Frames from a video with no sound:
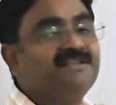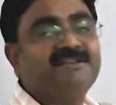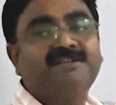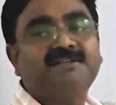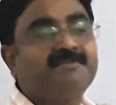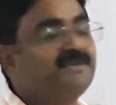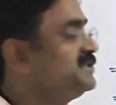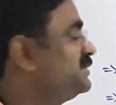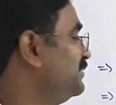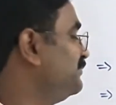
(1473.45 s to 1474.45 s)
the
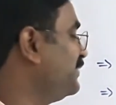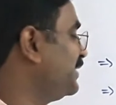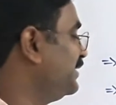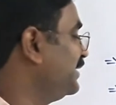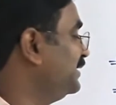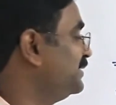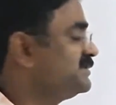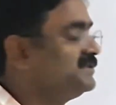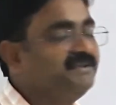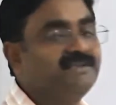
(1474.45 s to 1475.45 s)
temperature in Fahrenheit is
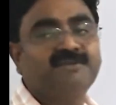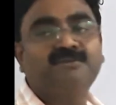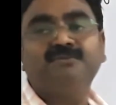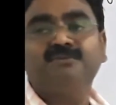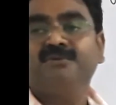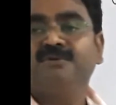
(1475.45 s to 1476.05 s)
32